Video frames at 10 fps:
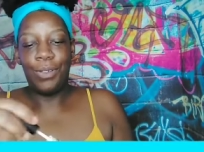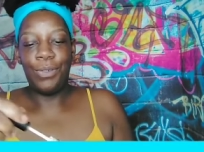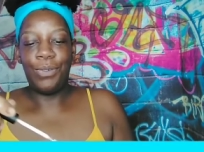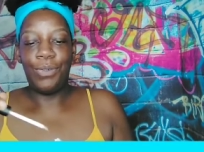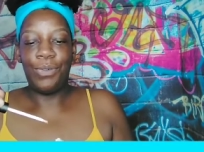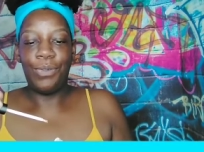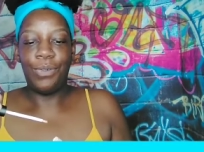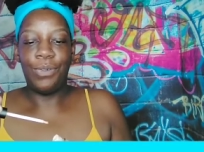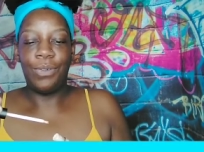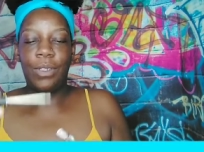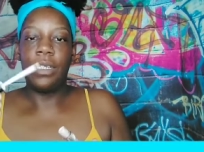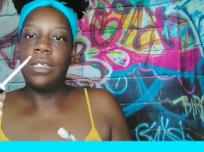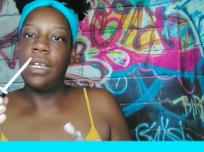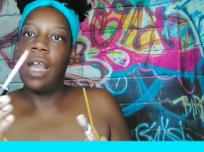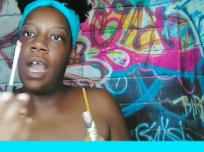Ooh.
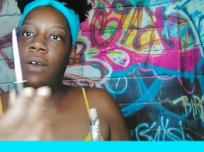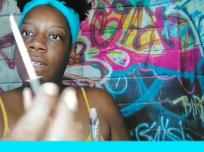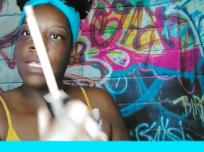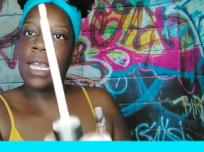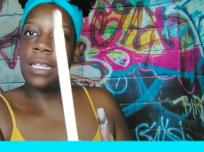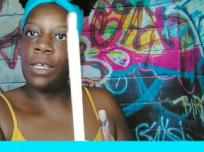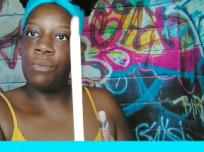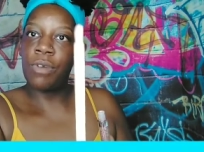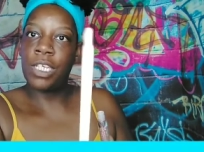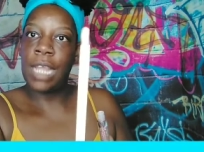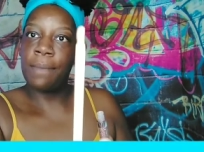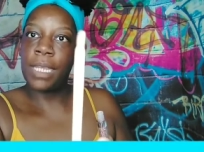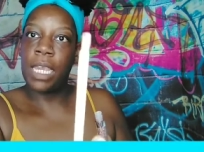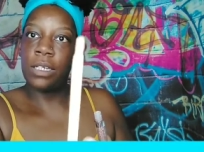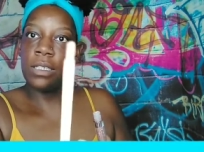Oh, and it's like a little brush
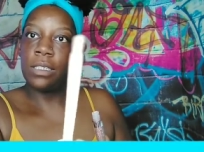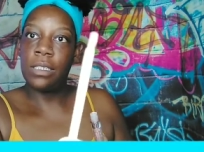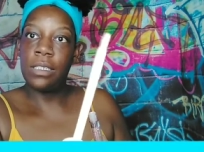applicator.